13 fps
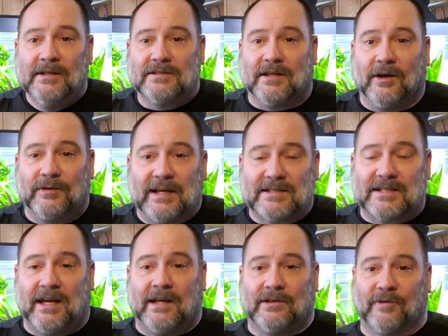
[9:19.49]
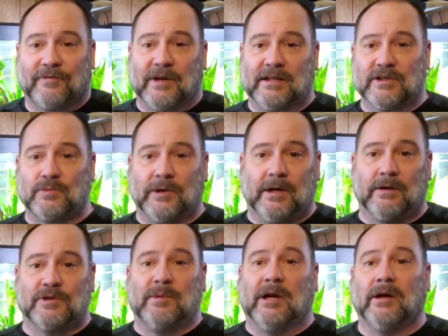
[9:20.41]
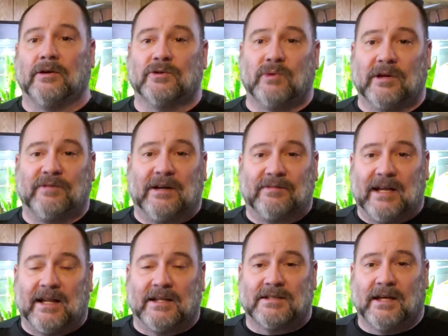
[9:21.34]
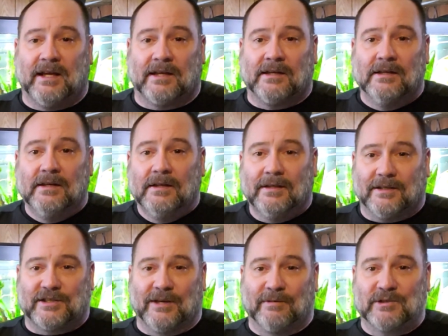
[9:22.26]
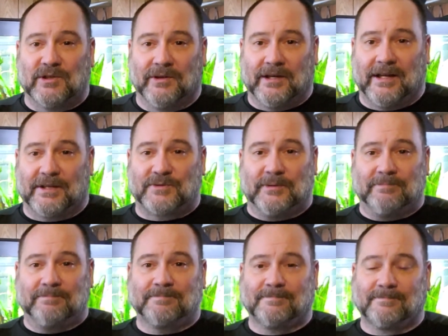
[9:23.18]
So thanks again. Don't forget, this one here is my 125 gallon tank. I'll see you real soon in the next one.